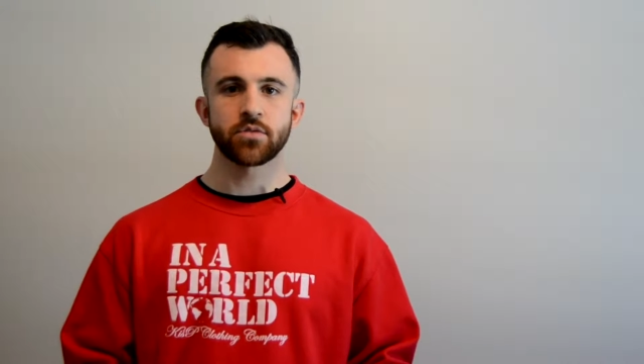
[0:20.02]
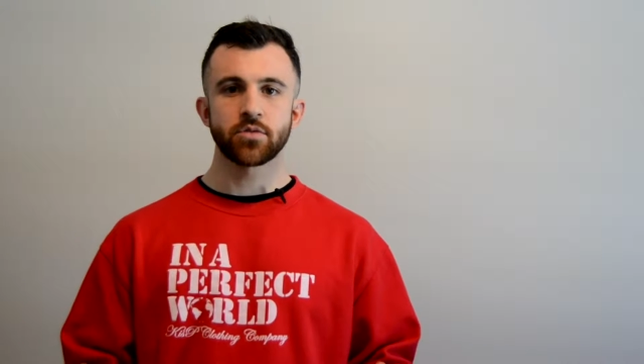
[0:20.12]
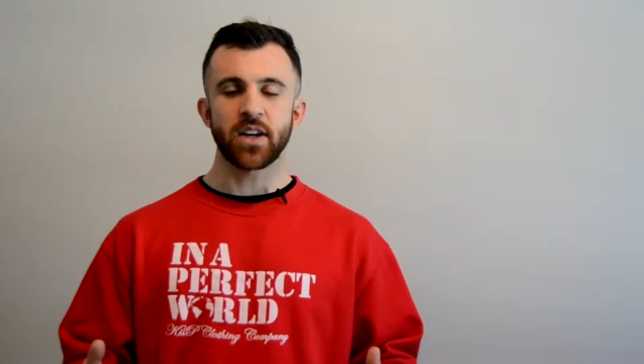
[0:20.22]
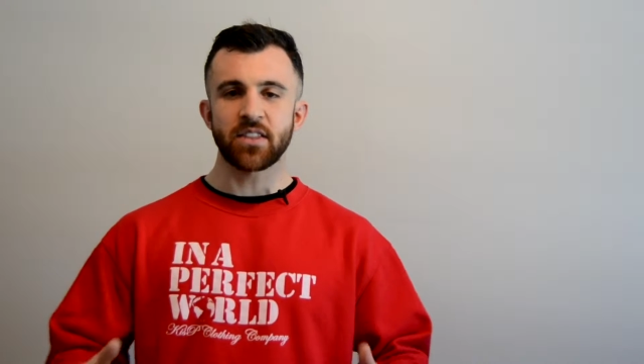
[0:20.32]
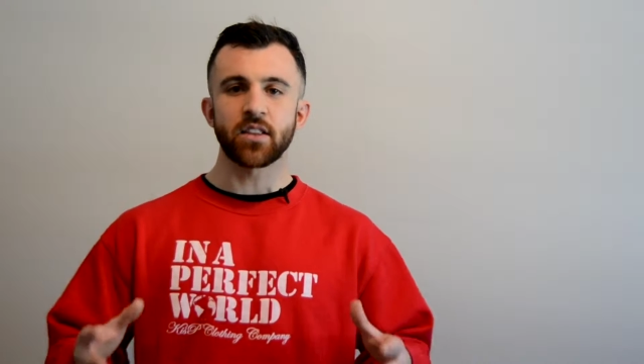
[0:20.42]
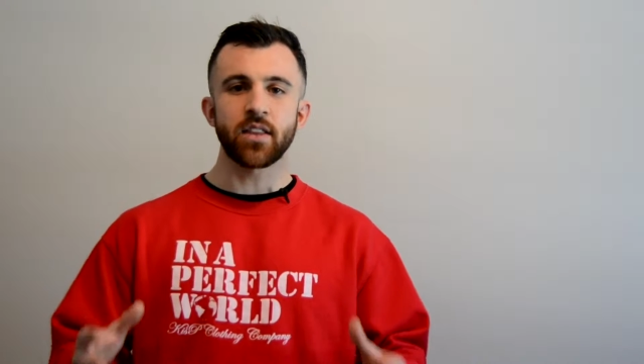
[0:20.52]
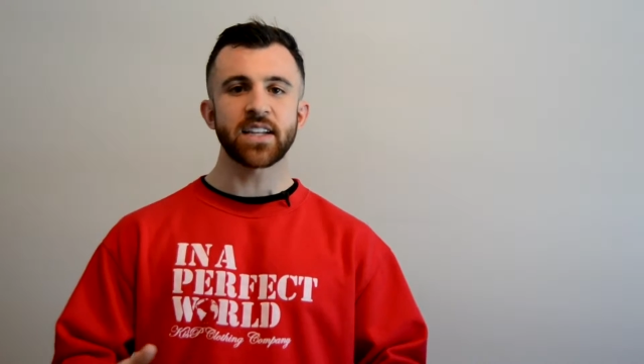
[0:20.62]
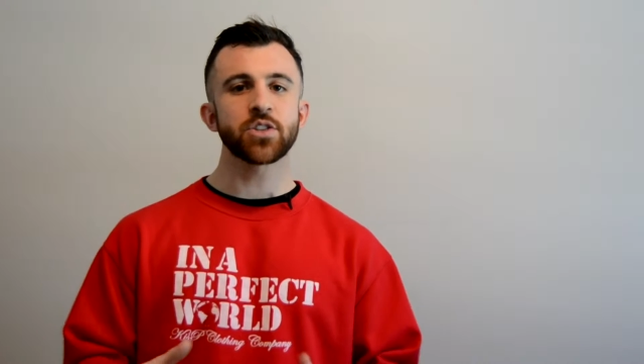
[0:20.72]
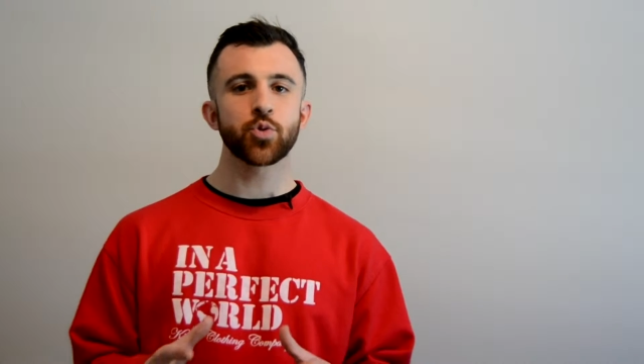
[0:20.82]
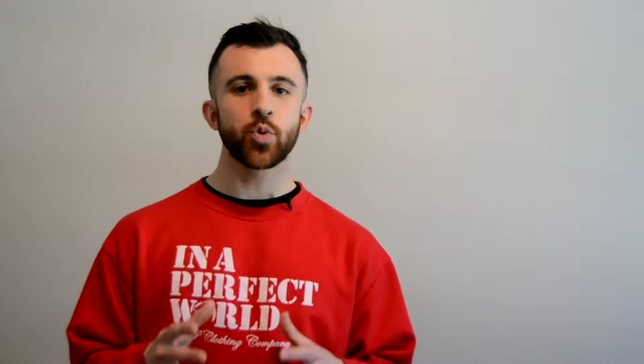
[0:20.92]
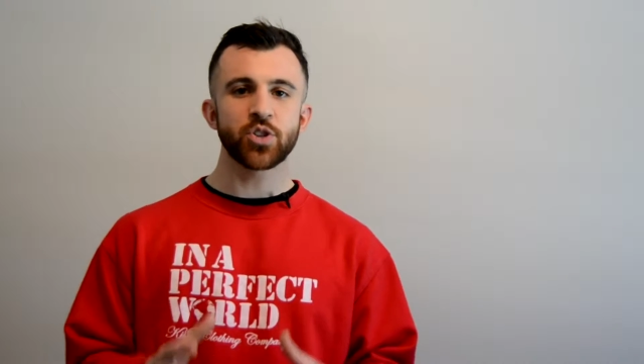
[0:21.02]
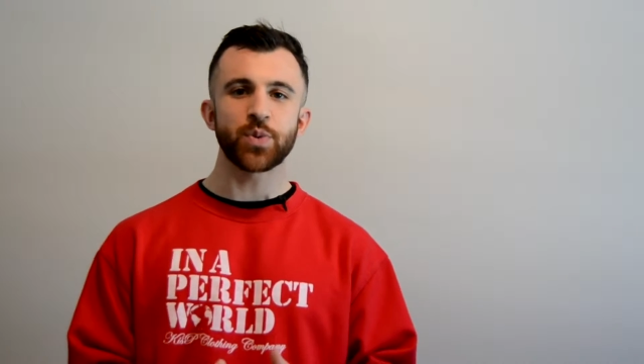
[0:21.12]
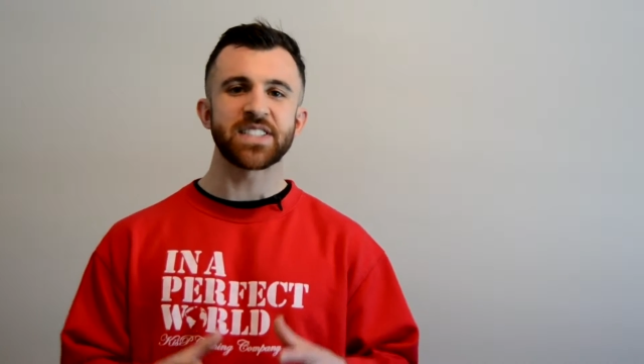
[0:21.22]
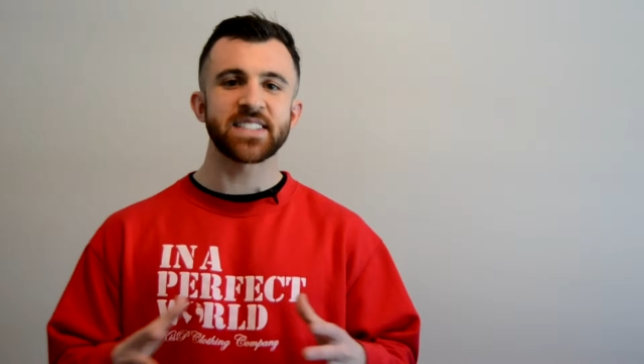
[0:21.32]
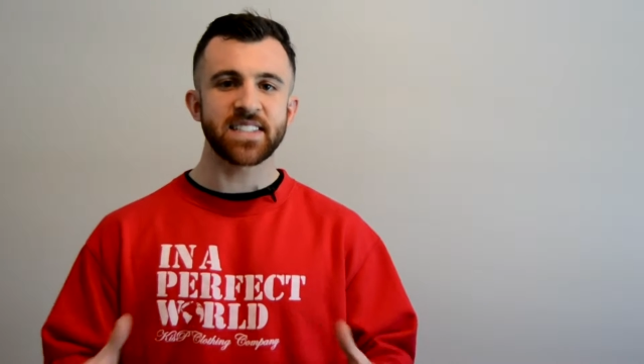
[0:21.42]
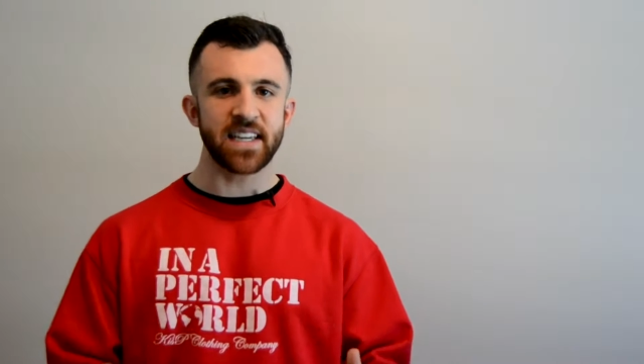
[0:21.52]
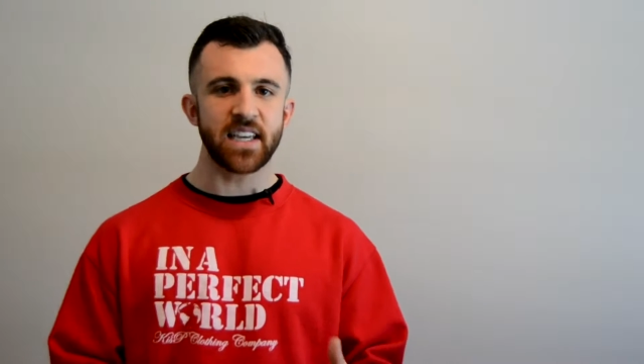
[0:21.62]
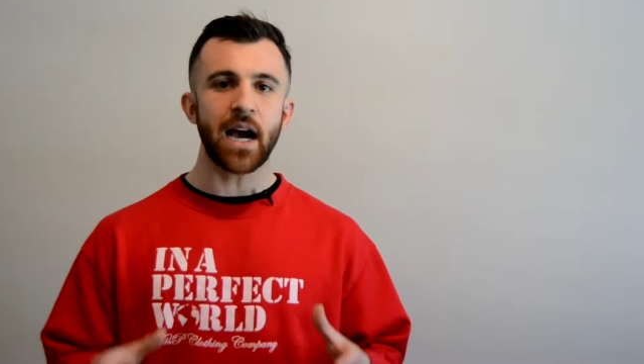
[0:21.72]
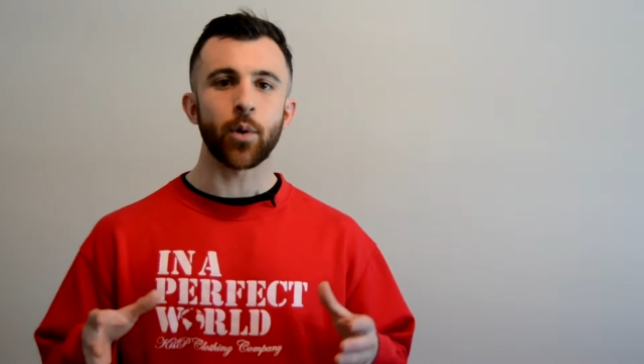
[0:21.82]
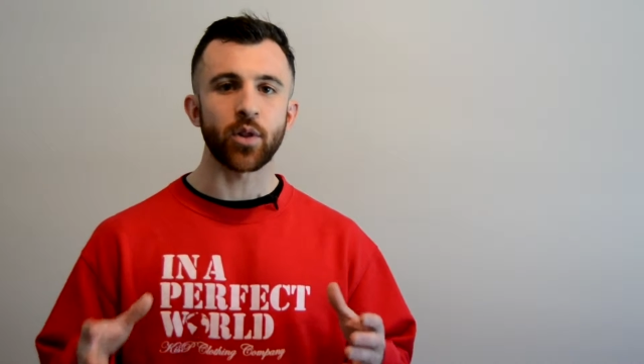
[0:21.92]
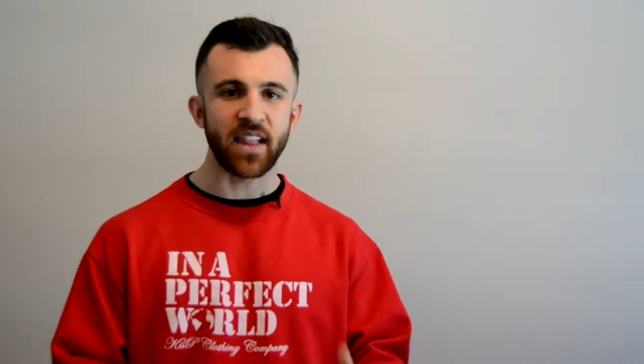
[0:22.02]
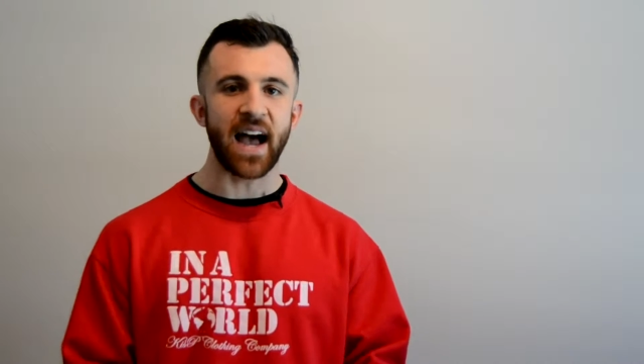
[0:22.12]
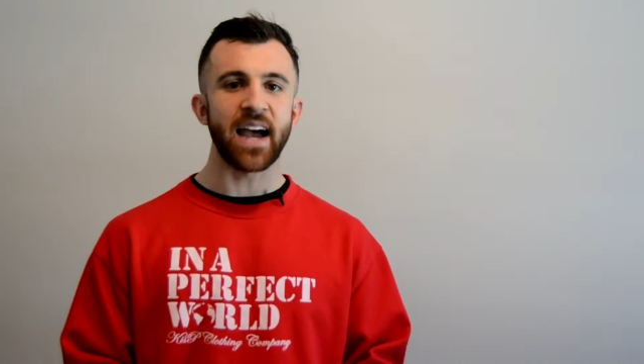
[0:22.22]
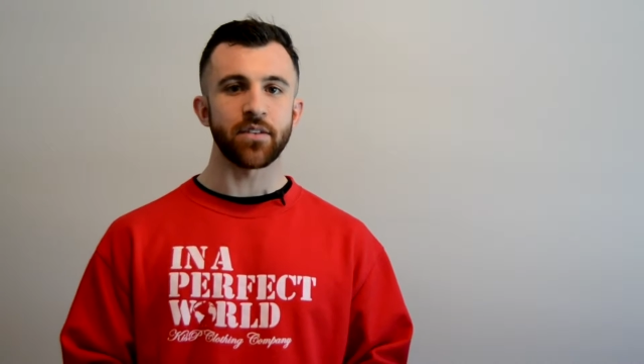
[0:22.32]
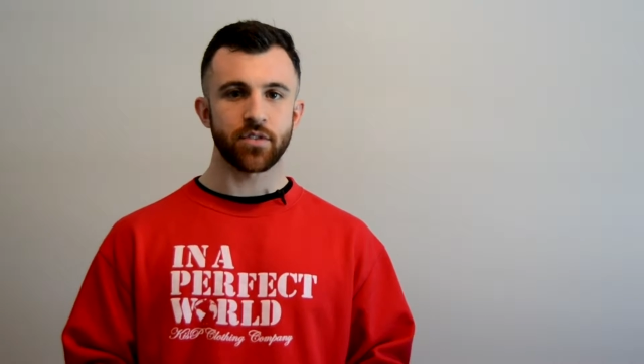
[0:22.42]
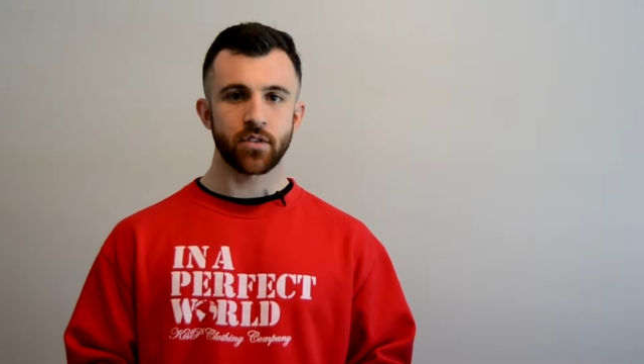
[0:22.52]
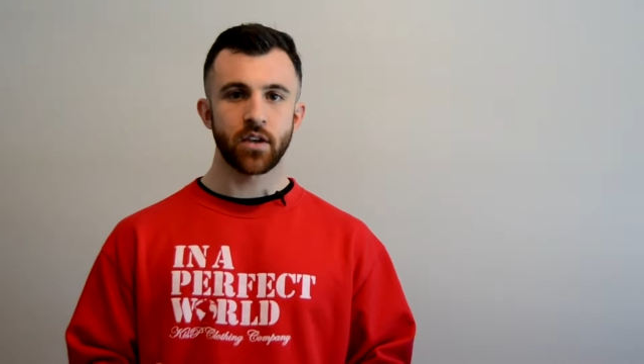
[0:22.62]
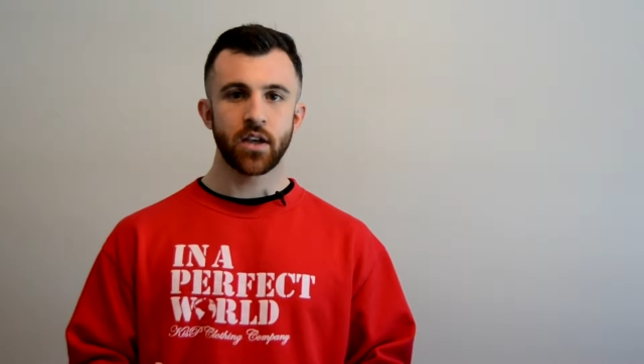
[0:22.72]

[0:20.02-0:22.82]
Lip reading: right? The lens through which we see our lives,